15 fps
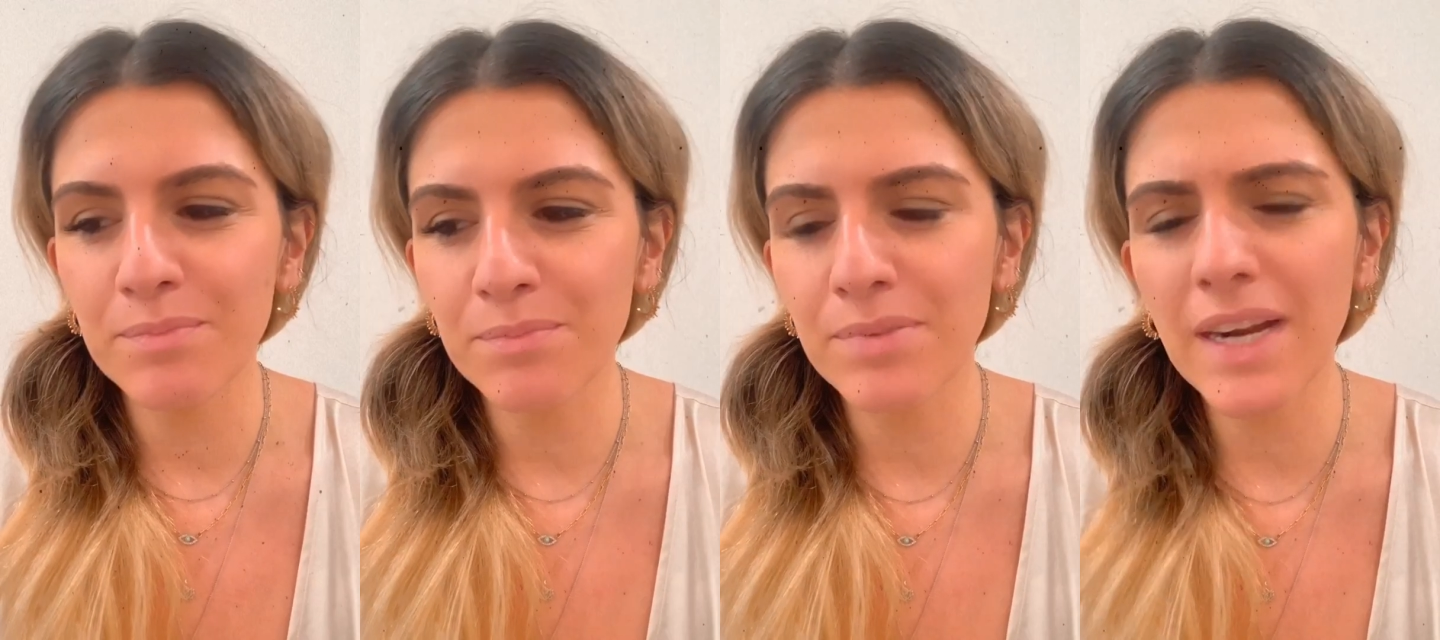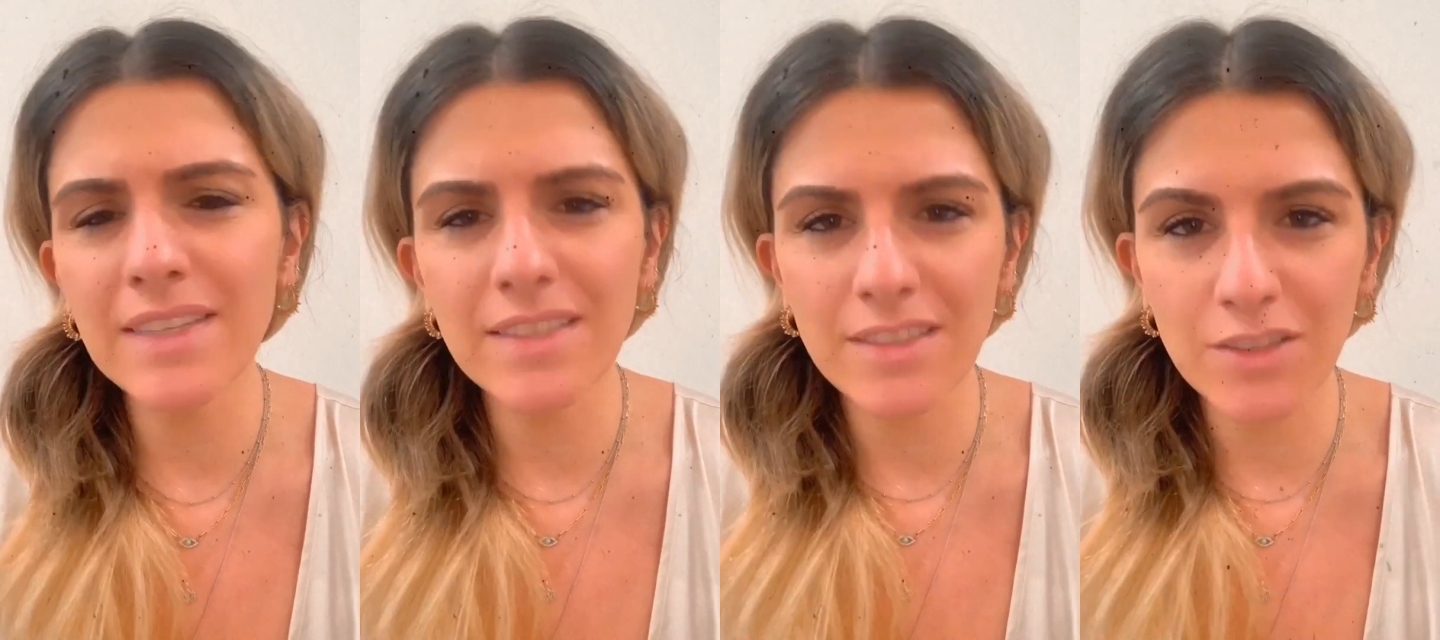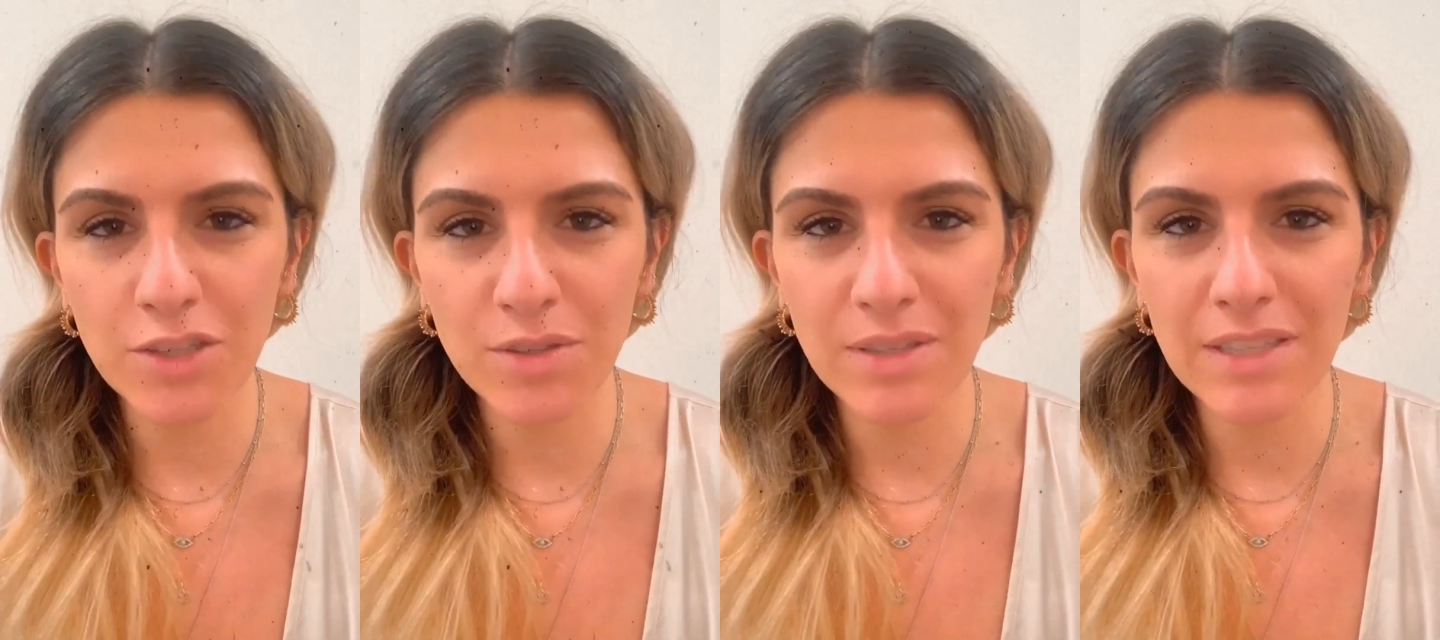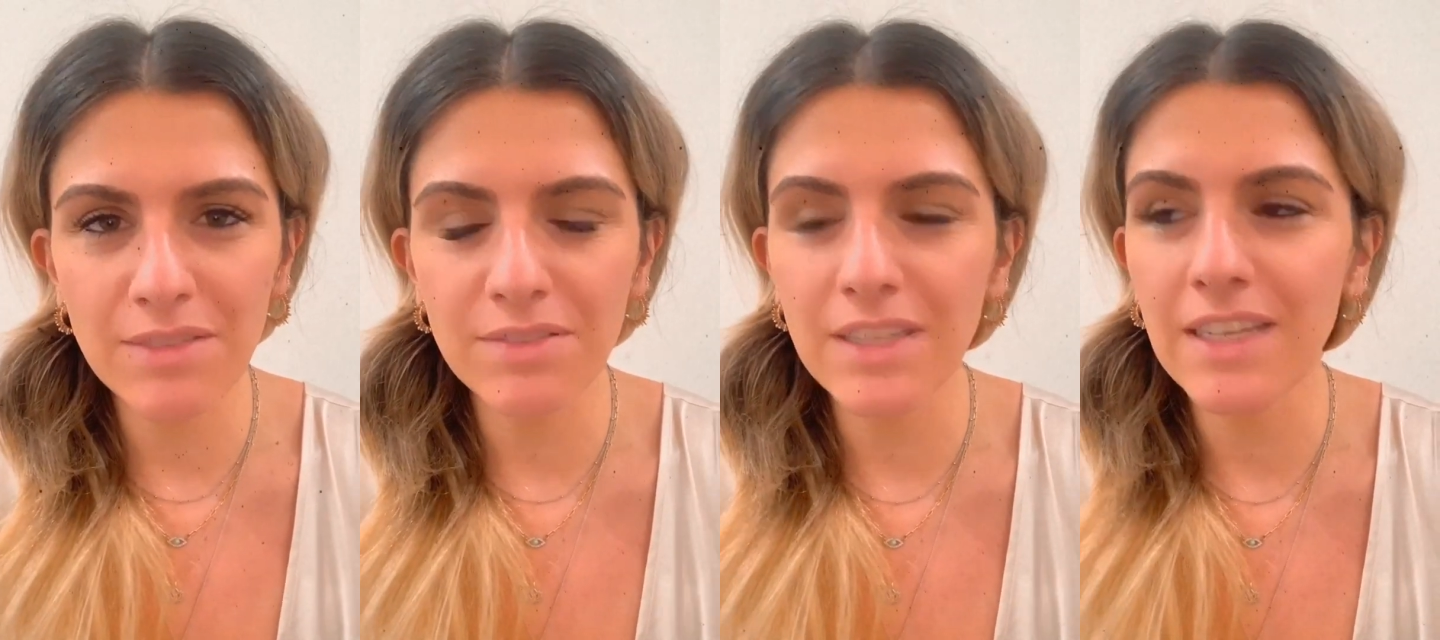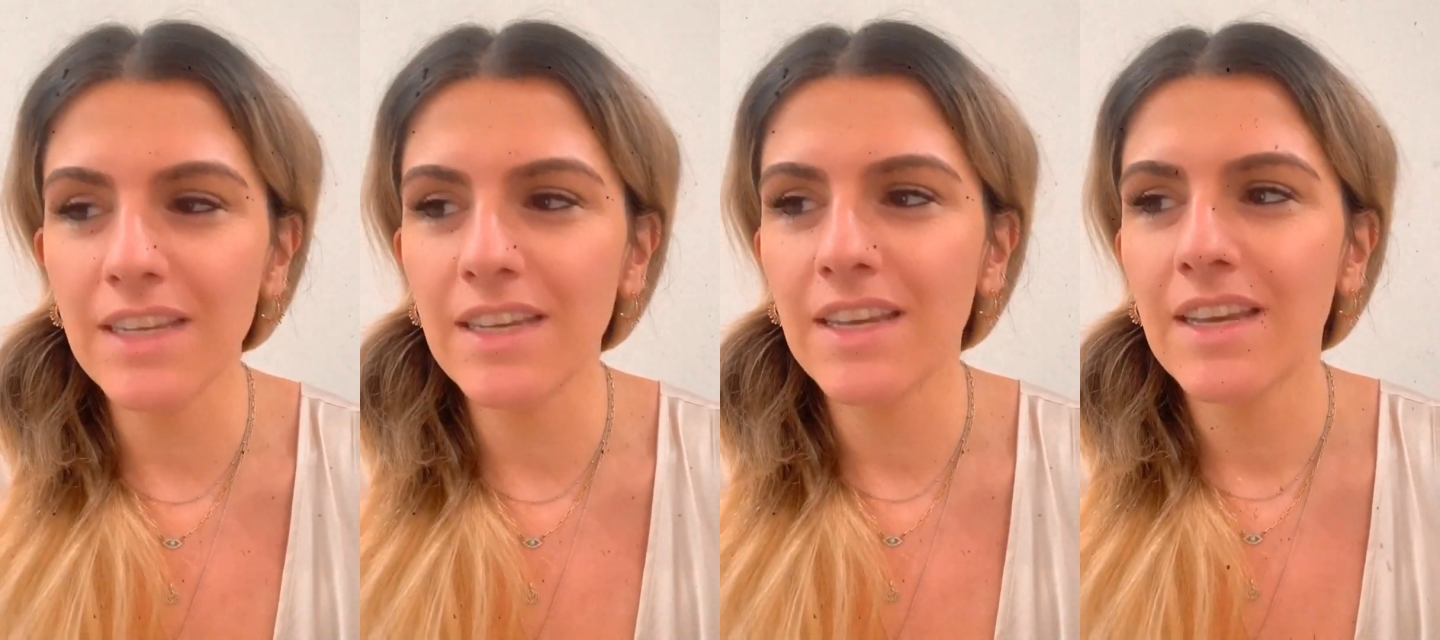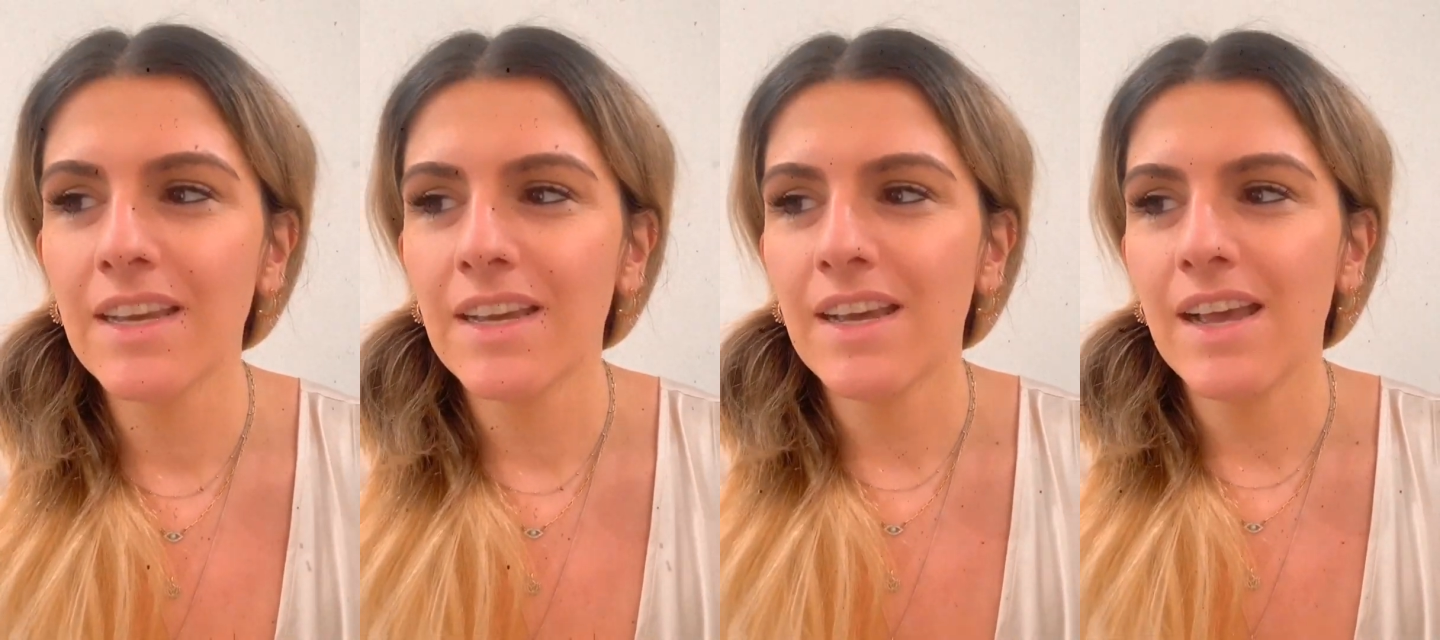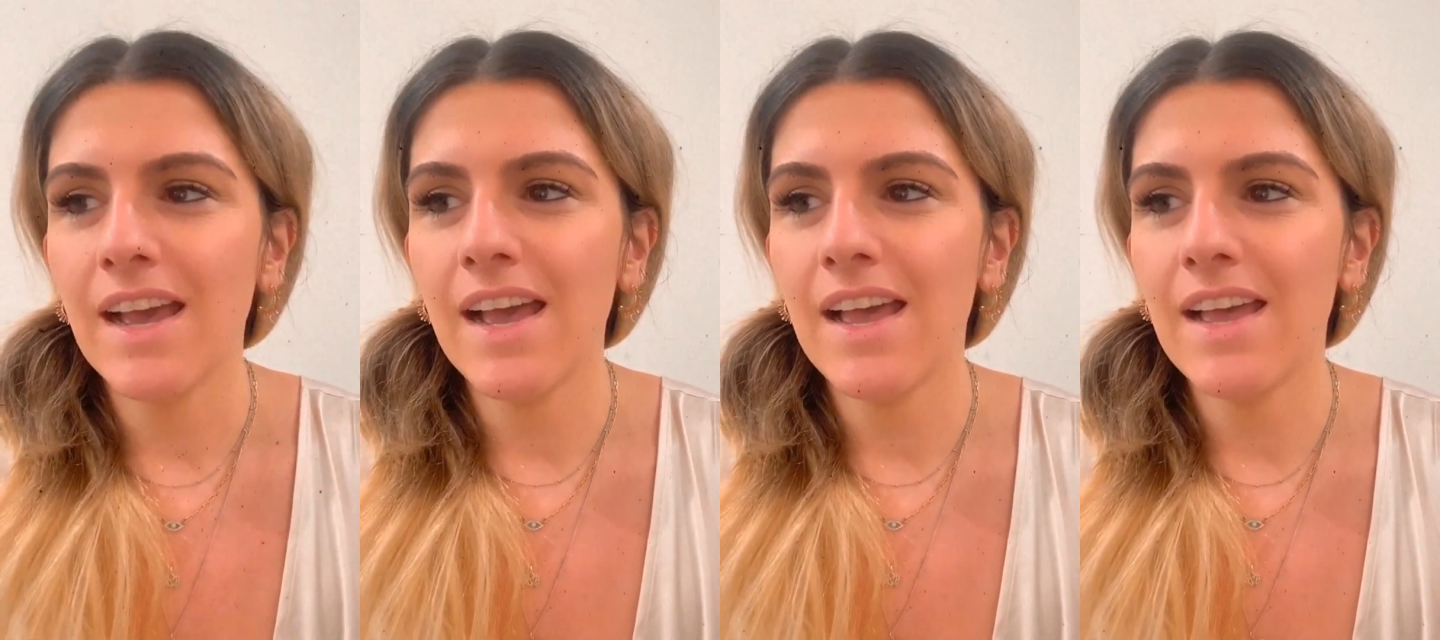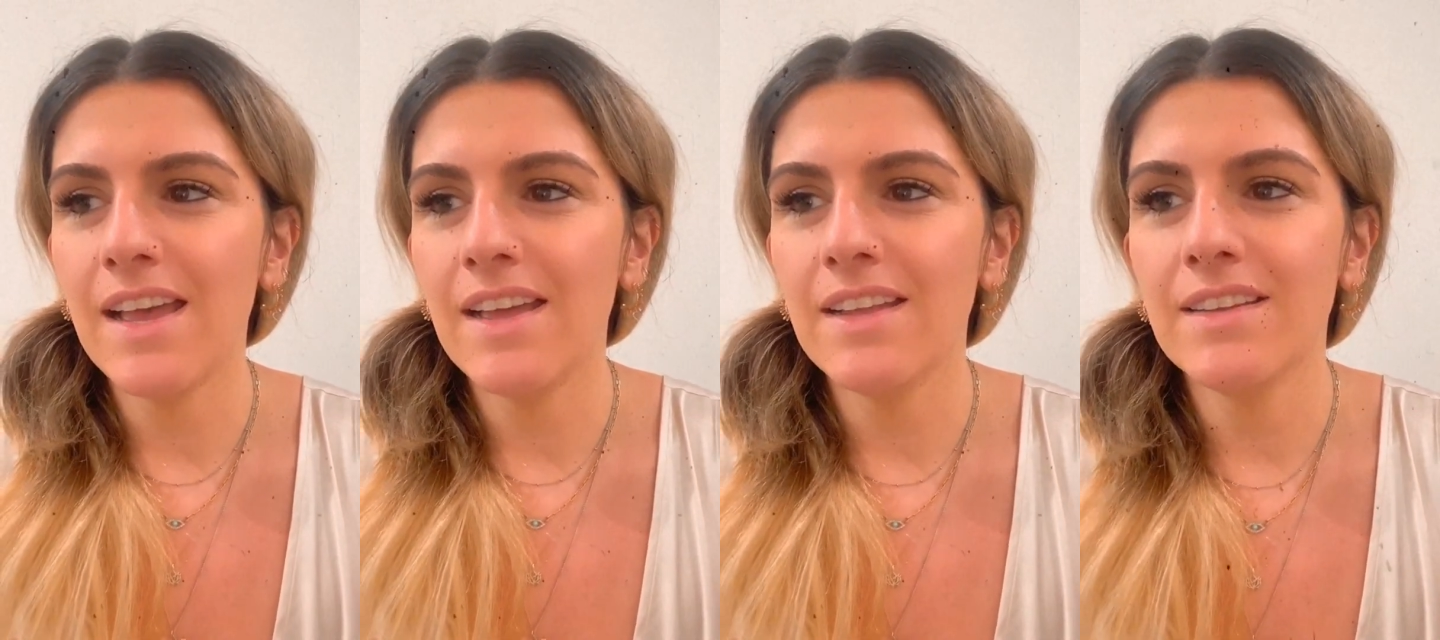Price intuitively
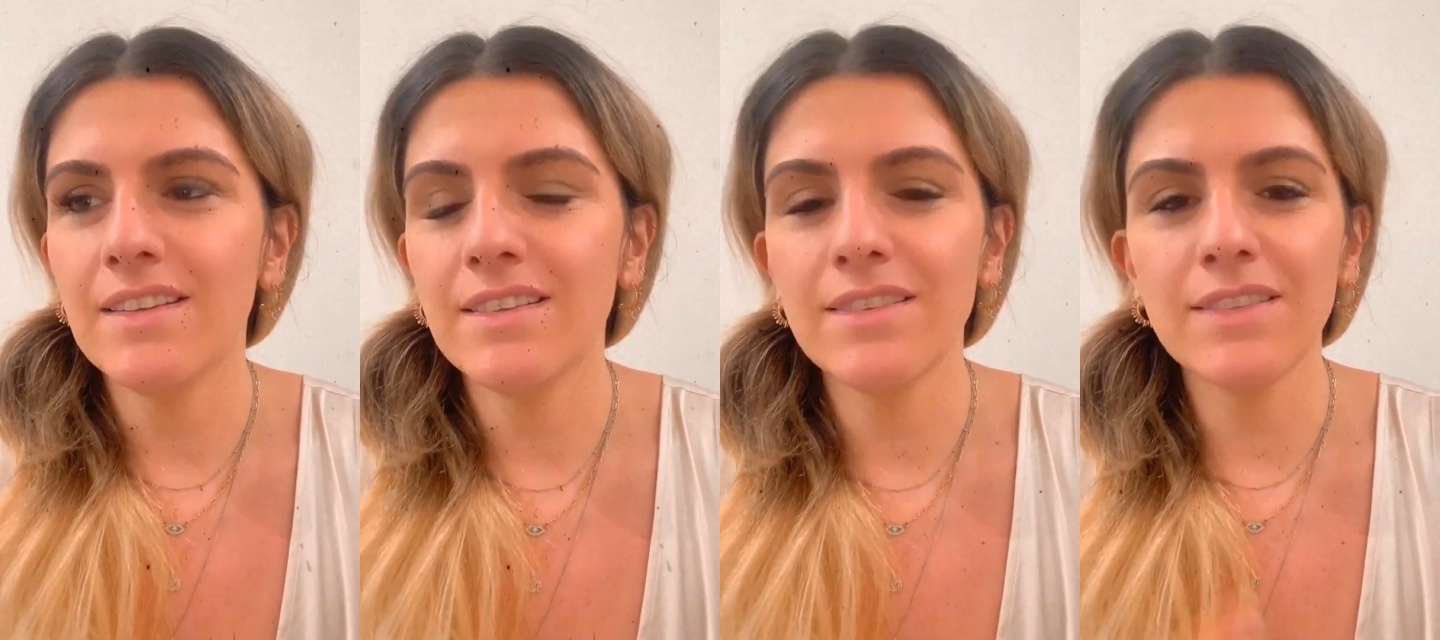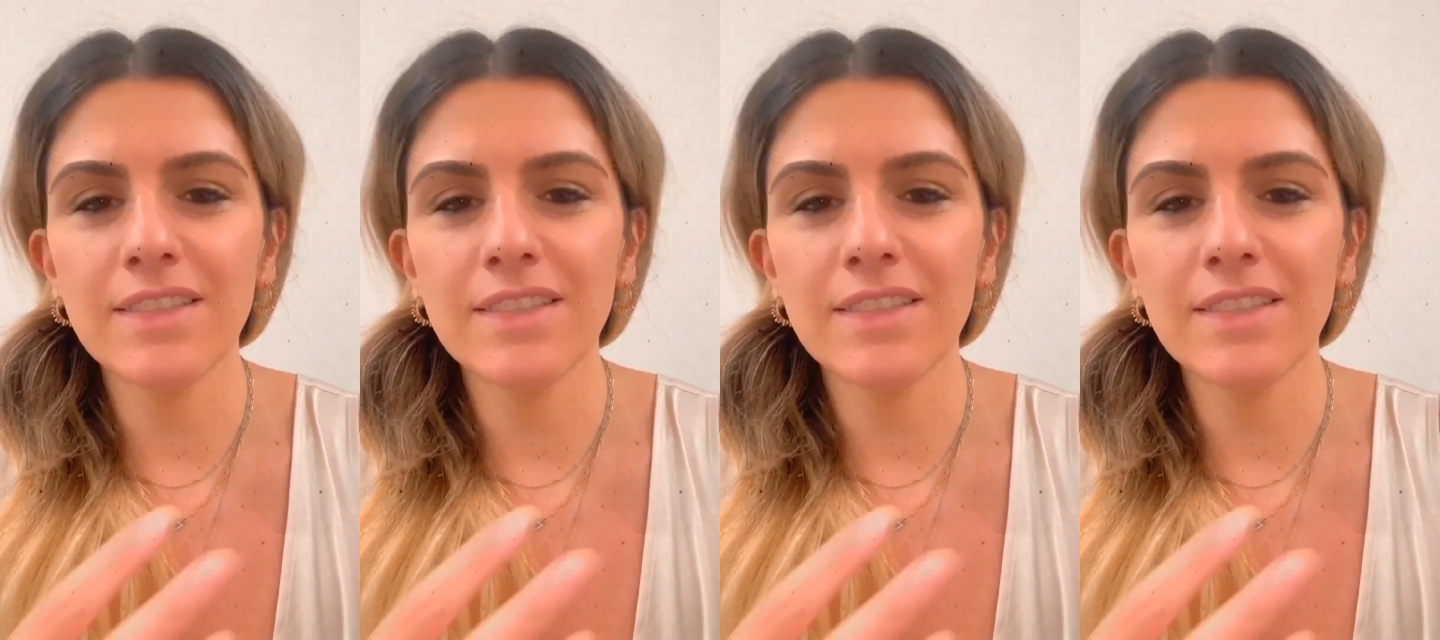and